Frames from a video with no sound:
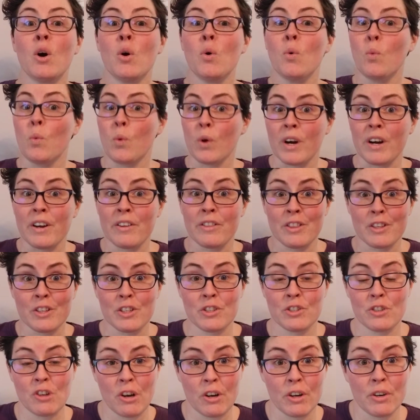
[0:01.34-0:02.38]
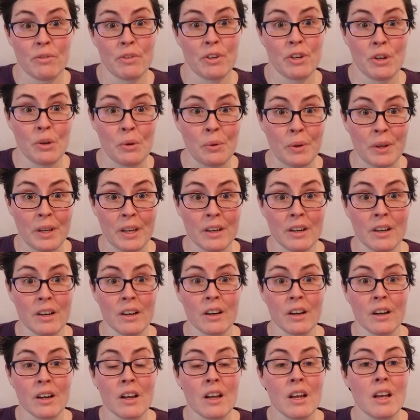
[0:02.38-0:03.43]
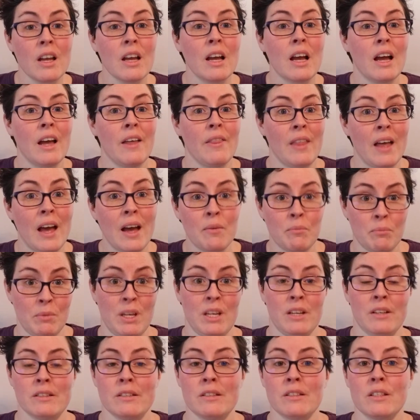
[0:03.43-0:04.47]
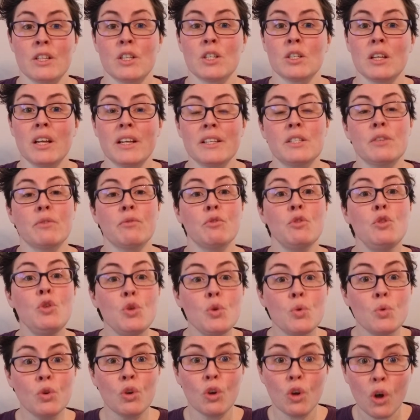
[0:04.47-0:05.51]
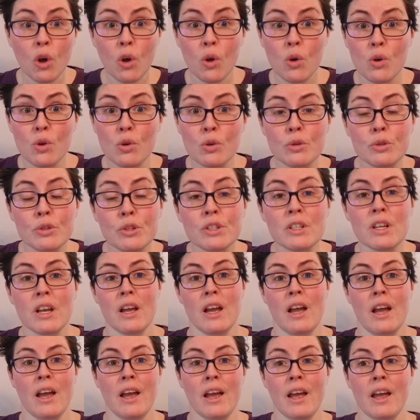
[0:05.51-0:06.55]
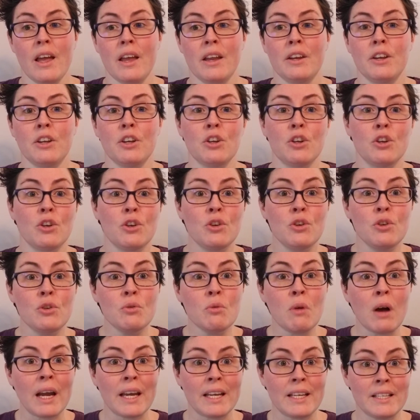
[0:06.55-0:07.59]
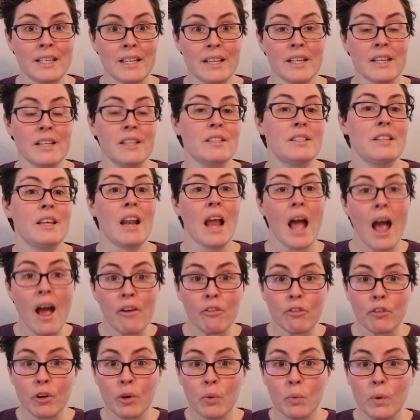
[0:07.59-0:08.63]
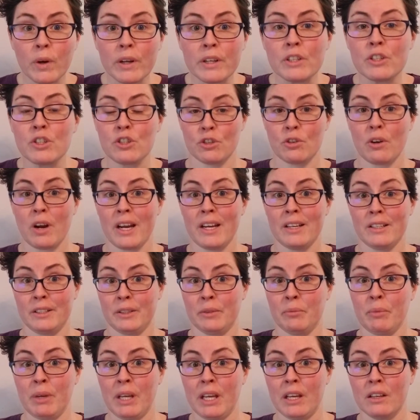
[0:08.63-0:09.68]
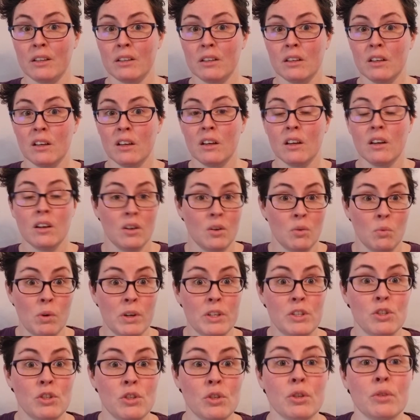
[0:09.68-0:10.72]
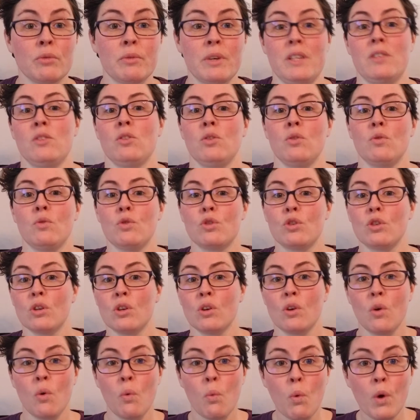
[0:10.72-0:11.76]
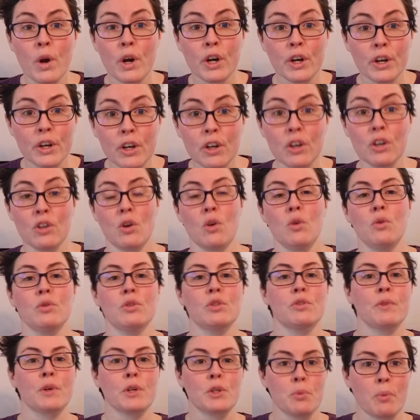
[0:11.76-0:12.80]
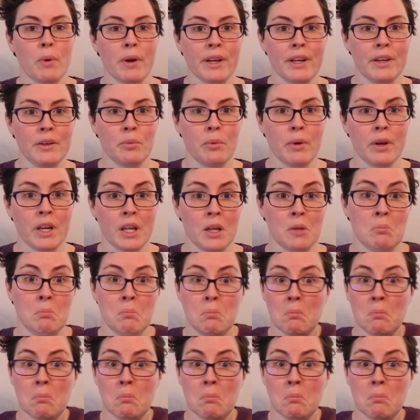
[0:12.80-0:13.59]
We're at the start of a new year, and that means there's lots of new goals and new ideas that everyone's trying to meet. What's your resolution? What are your goals for 2020?